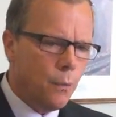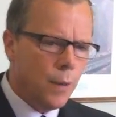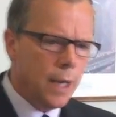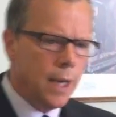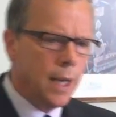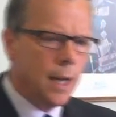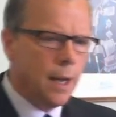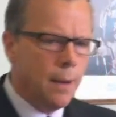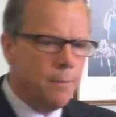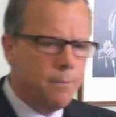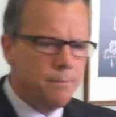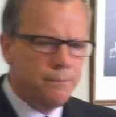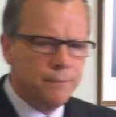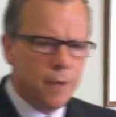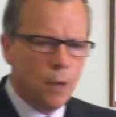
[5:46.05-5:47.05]

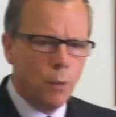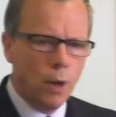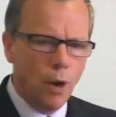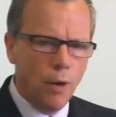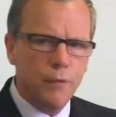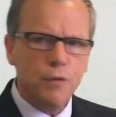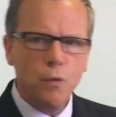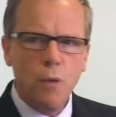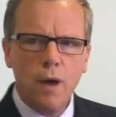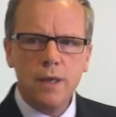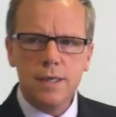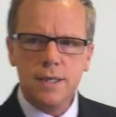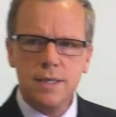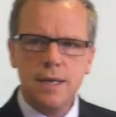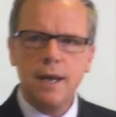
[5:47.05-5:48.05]
We also
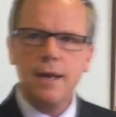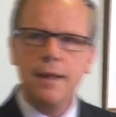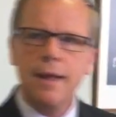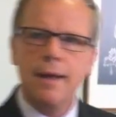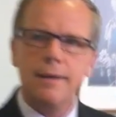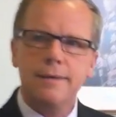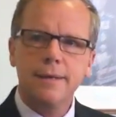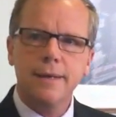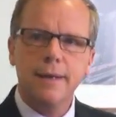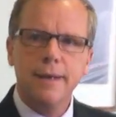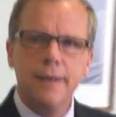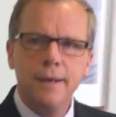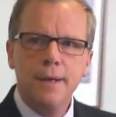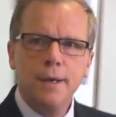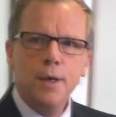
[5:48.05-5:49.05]
want to say
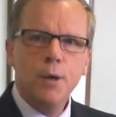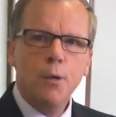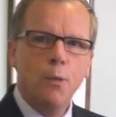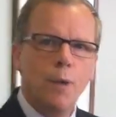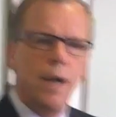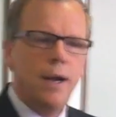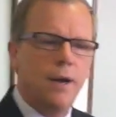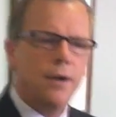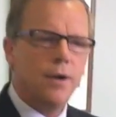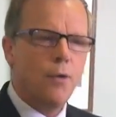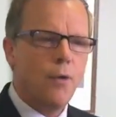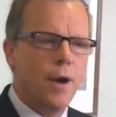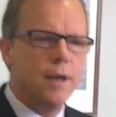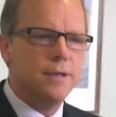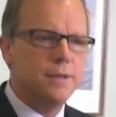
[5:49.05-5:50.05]
that we're
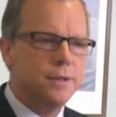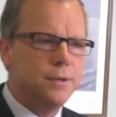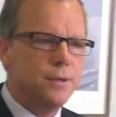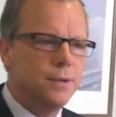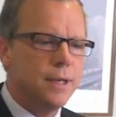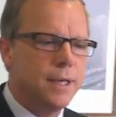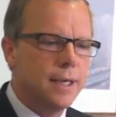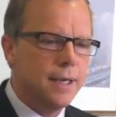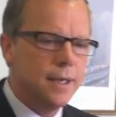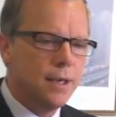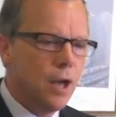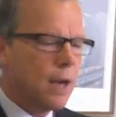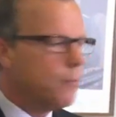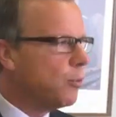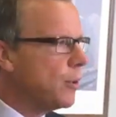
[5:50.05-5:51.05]
going
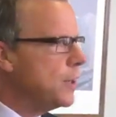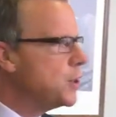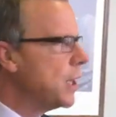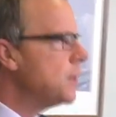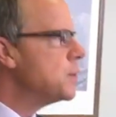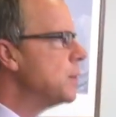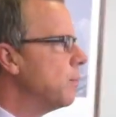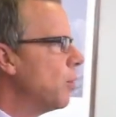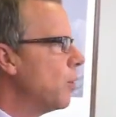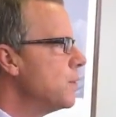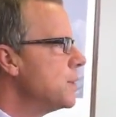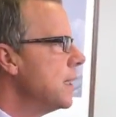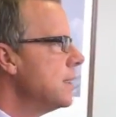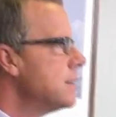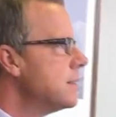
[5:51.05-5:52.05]
to not prejudge the
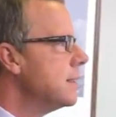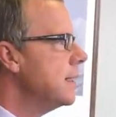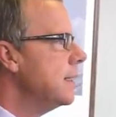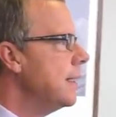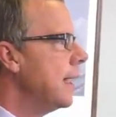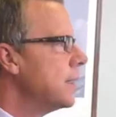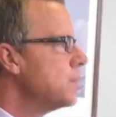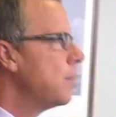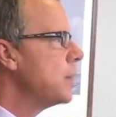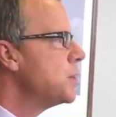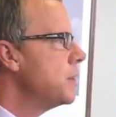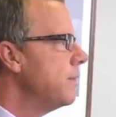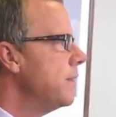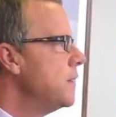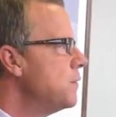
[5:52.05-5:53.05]
process. The
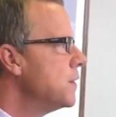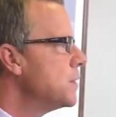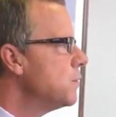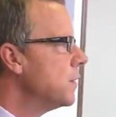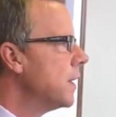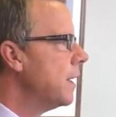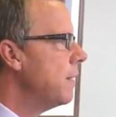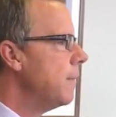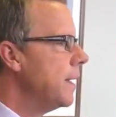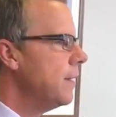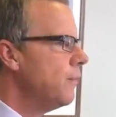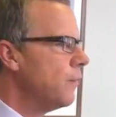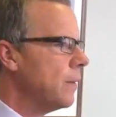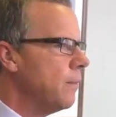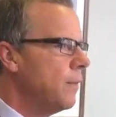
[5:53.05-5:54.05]
expression of interest will come
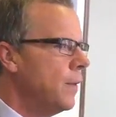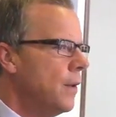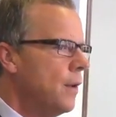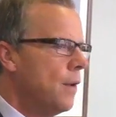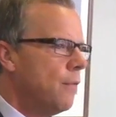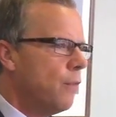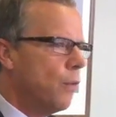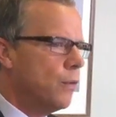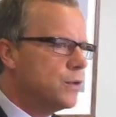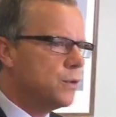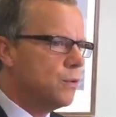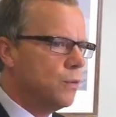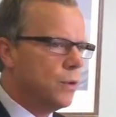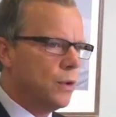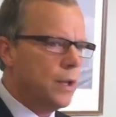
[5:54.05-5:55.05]
in from
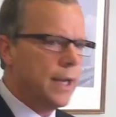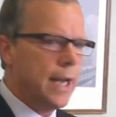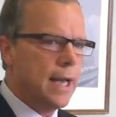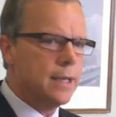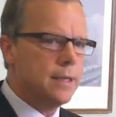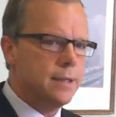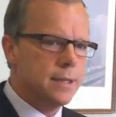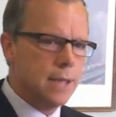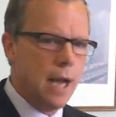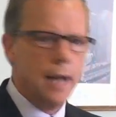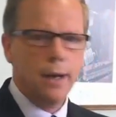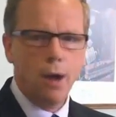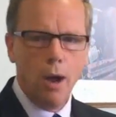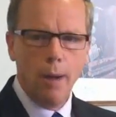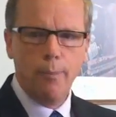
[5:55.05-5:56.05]
folks who will look at
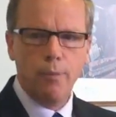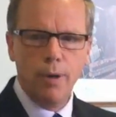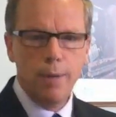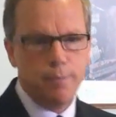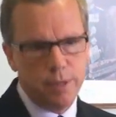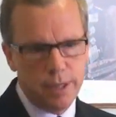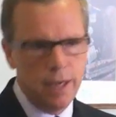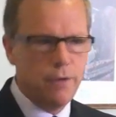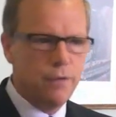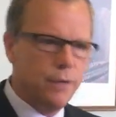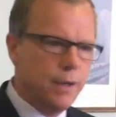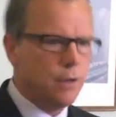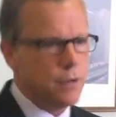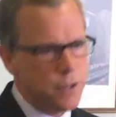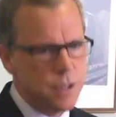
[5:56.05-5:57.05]
design and operate
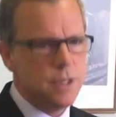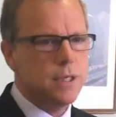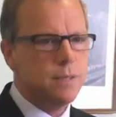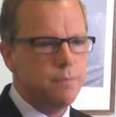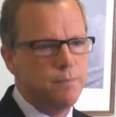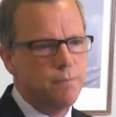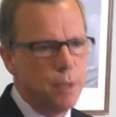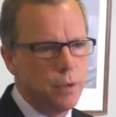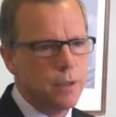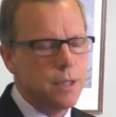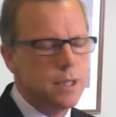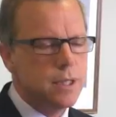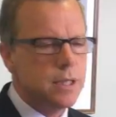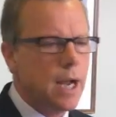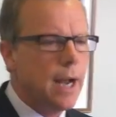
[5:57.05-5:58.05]
potentially, or just to build
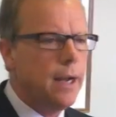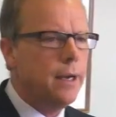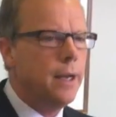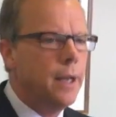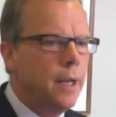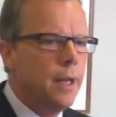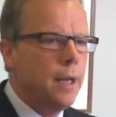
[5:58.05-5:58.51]
and design.